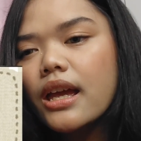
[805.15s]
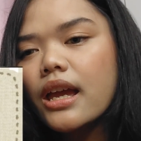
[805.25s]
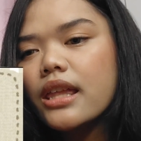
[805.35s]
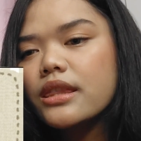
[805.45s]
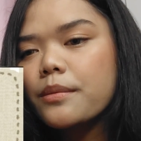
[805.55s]

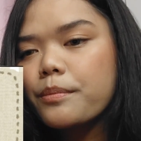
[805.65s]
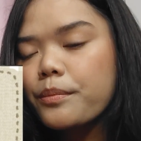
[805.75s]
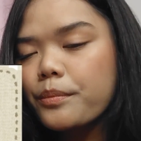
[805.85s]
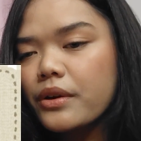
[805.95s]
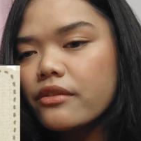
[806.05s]
In the
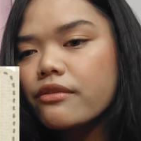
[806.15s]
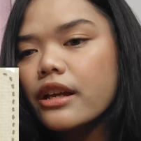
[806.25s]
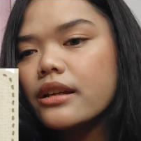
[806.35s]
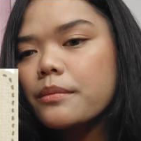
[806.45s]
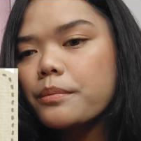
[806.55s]

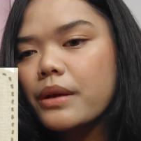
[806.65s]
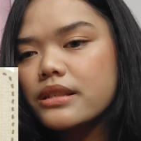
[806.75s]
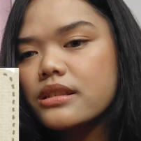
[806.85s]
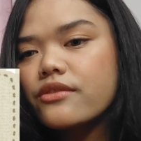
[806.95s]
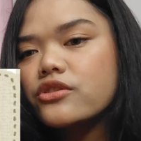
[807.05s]
perfect
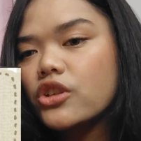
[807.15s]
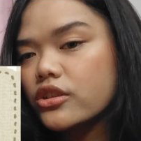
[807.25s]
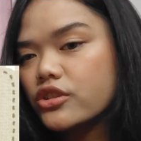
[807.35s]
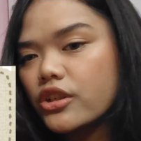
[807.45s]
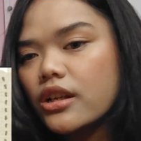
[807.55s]
passive
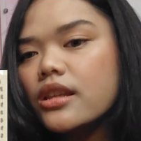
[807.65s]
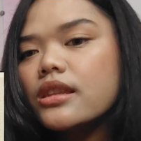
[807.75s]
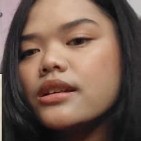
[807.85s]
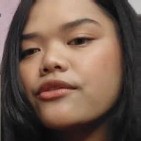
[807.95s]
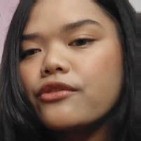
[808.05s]
structure,
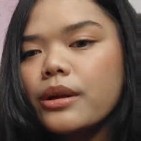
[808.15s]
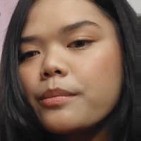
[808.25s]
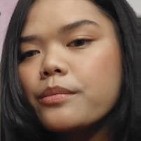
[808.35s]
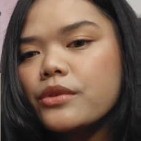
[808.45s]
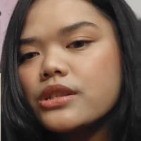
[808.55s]
the verb
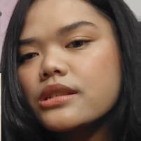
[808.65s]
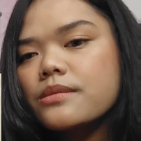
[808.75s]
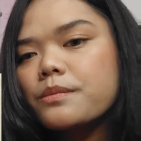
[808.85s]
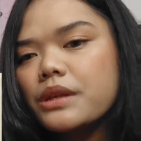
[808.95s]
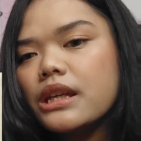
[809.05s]

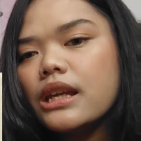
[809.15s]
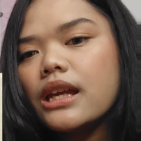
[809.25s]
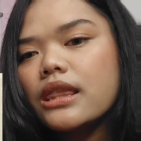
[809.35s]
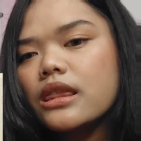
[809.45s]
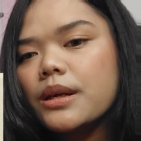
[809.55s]
must be
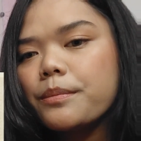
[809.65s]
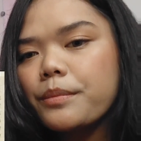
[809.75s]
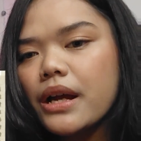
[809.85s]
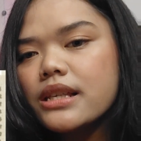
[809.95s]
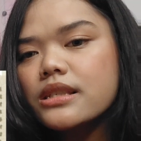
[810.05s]
in the
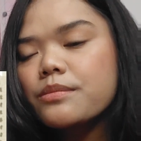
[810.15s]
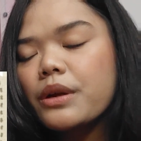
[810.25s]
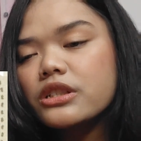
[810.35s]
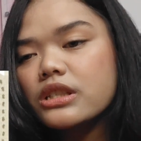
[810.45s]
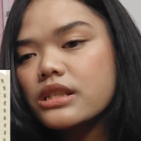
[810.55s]
past
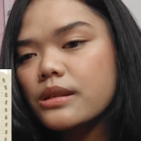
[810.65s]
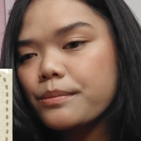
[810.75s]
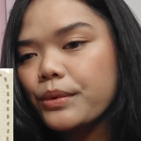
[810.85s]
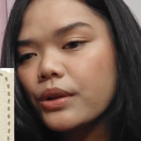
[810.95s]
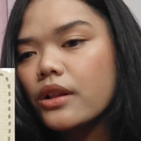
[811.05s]

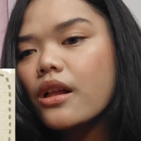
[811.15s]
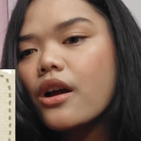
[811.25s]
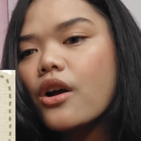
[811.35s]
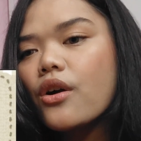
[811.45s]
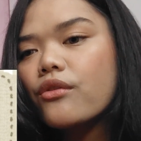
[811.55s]
participle
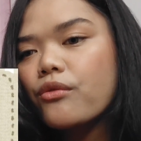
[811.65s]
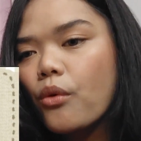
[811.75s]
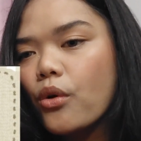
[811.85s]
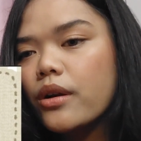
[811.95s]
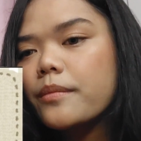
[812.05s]

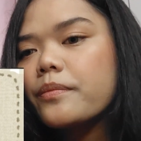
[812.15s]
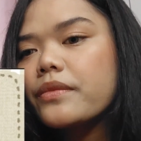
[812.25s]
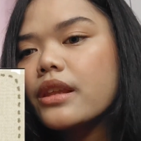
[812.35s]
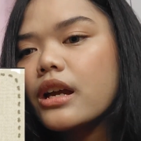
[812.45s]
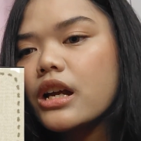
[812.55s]
form
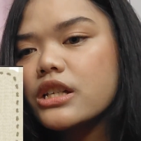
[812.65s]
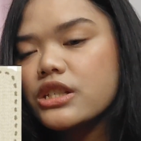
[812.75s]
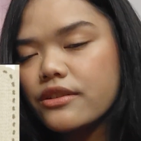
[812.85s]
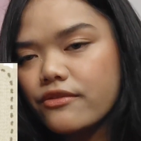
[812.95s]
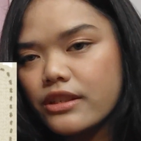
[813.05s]

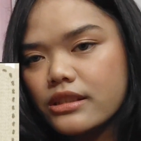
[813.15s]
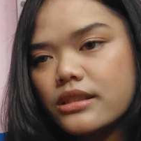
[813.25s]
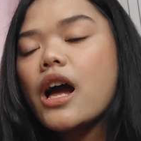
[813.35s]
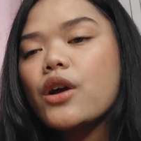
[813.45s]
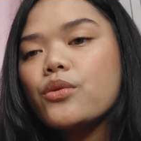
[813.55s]
achieved.
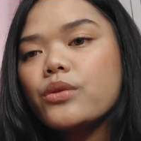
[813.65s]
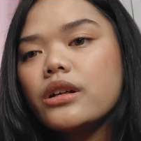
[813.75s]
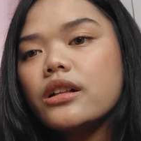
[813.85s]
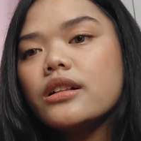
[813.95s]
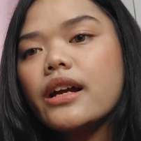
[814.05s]
I
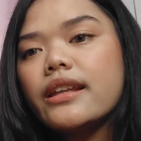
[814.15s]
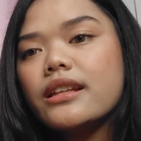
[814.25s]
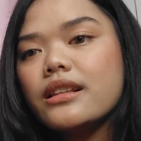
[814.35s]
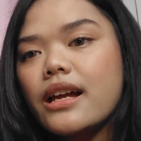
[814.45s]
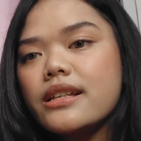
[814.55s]
will
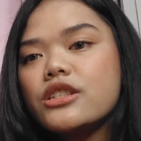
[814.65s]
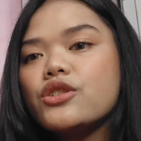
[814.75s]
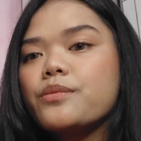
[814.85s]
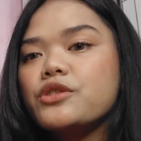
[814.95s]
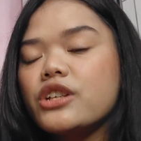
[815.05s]
analyze
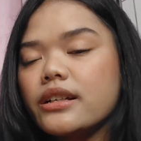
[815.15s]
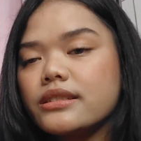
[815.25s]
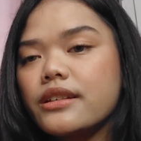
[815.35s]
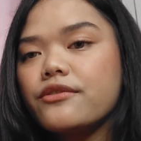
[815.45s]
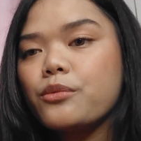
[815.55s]

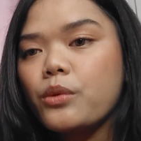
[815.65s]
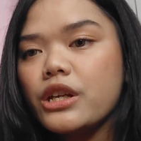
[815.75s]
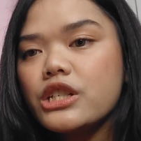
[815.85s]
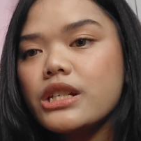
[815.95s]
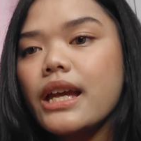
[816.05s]
subjective
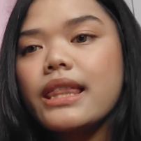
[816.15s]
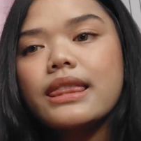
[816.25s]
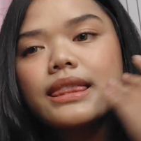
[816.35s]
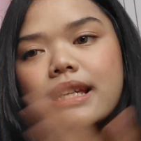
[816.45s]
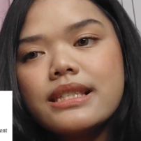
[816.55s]
wish
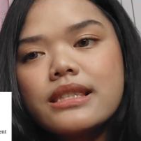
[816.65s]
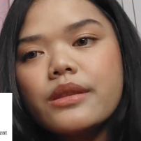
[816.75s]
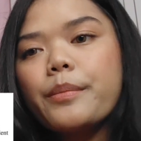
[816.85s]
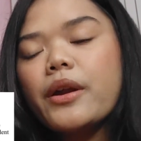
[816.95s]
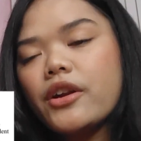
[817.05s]
and this the
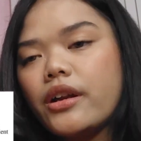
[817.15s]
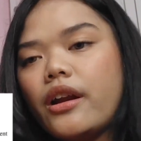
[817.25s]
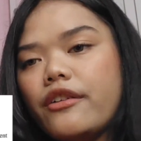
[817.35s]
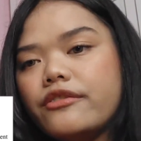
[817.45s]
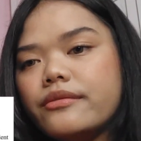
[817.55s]
paragraph.